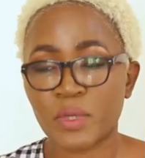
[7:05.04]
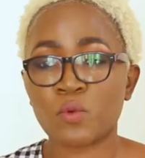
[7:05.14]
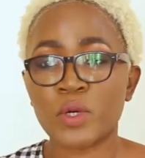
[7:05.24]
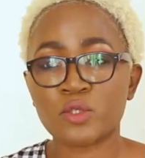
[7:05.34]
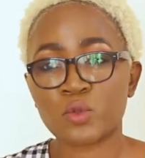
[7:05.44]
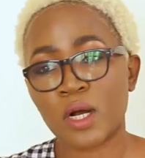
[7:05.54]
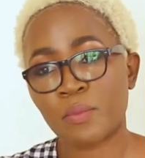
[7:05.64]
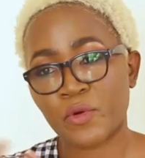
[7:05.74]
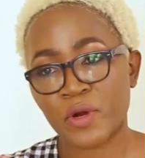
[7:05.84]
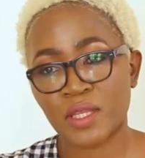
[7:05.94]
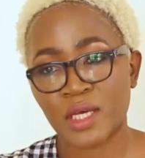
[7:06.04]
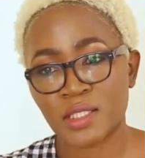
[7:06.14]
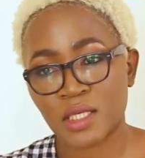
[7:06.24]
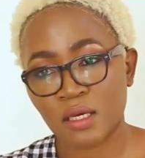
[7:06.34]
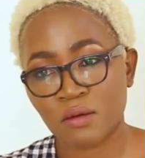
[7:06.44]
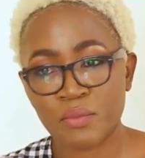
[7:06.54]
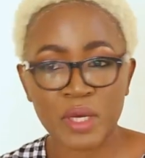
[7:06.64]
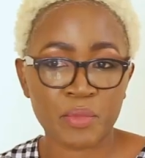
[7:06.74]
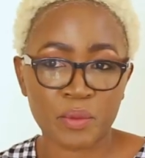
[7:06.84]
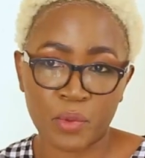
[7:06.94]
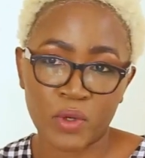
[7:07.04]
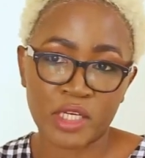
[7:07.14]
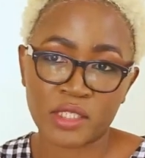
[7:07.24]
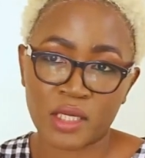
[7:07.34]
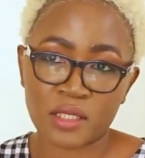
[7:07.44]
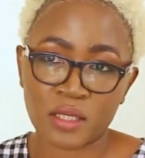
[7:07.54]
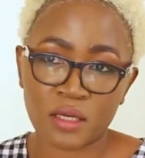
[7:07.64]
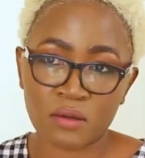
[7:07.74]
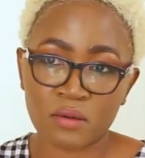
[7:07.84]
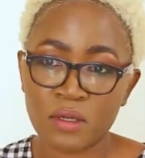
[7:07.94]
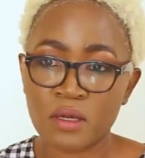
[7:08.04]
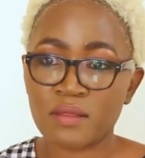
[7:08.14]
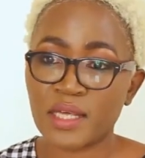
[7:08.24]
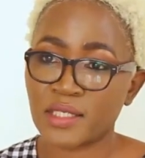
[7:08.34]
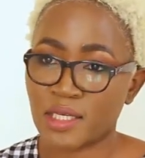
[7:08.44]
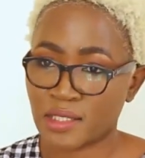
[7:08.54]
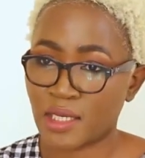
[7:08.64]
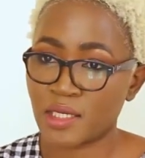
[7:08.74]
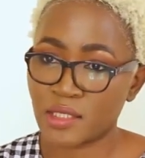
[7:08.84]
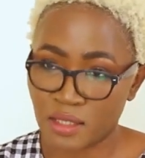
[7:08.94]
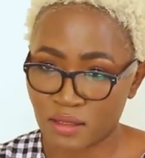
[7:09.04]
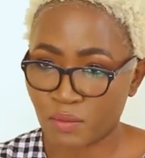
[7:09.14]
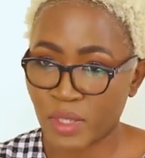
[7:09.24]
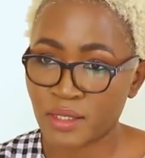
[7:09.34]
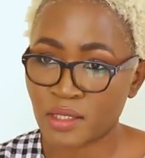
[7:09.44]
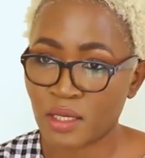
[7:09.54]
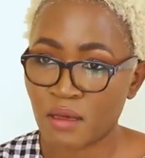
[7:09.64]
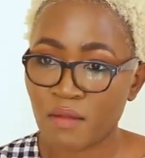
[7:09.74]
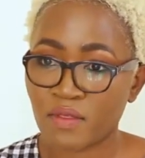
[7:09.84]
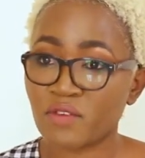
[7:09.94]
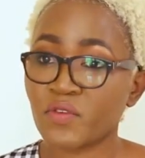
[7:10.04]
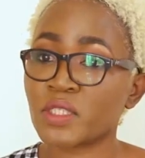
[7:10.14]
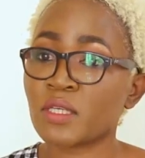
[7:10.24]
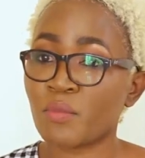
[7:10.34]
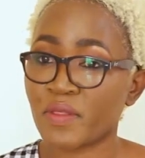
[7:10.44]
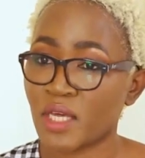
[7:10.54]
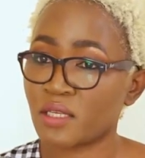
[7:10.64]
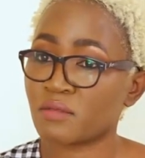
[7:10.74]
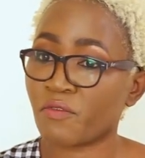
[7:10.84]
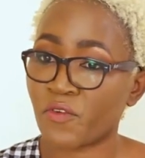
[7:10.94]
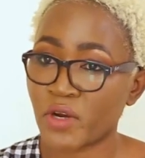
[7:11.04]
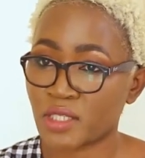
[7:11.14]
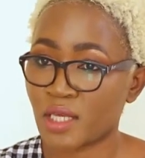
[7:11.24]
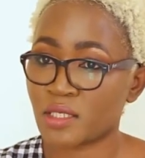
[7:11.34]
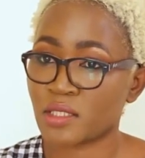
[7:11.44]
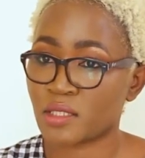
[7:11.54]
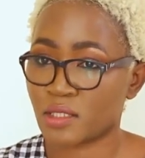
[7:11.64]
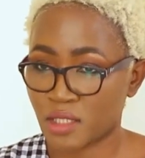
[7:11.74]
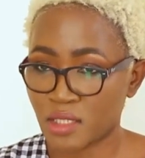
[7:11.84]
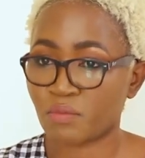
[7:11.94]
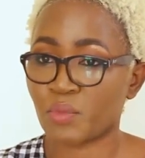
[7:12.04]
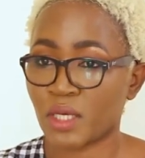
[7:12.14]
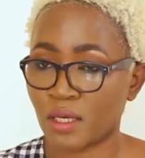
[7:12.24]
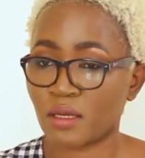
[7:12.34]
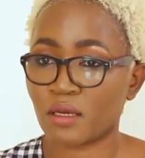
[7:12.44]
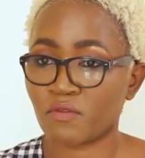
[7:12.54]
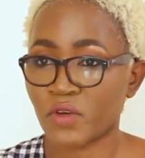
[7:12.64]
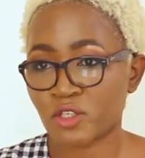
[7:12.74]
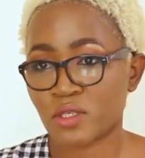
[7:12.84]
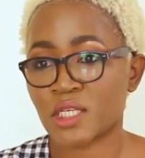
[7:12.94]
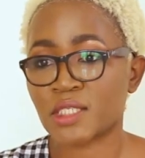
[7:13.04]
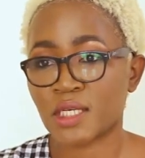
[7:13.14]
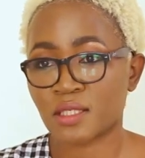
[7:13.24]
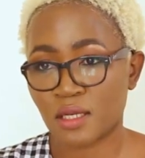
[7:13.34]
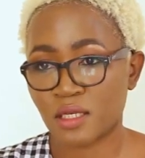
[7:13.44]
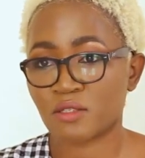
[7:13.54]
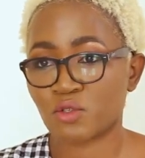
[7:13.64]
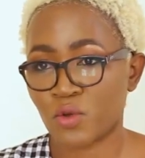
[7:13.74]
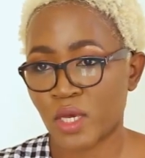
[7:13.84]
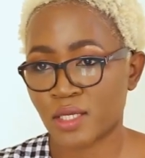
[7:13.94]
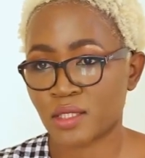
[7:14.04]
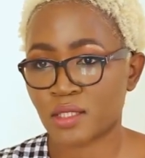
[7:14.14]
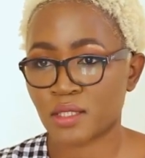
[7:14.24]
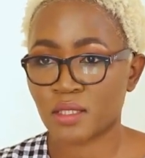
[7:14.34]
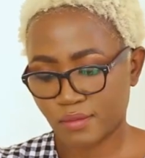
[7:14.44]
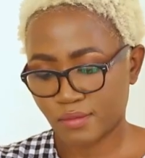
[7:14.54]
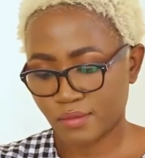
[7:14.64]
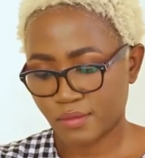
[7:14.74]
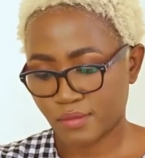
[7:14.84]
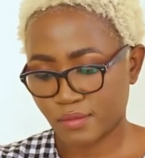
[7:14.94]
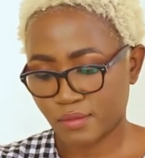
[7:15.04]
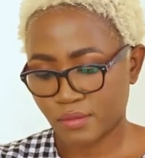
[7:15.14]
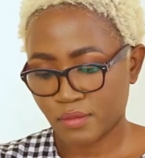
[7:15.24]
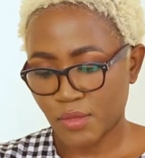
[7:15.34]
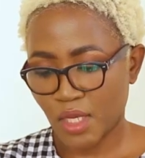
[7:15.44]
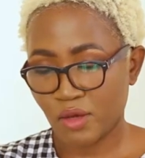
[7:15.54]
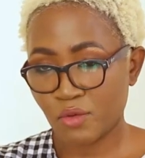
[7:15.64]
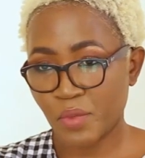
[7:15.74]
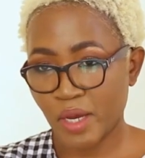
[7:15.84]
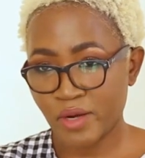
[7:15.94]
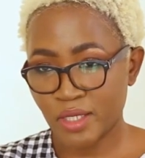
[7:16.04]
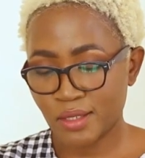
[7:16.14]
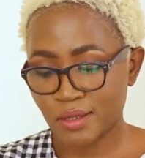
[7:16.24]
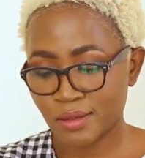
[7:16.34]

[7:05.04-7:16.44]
but want to upgrade their skill, maybe polish their skill. That takes at least six months. Then for someone that is fresh, that is just beginning in fashion, it takes at least two years. Are you married?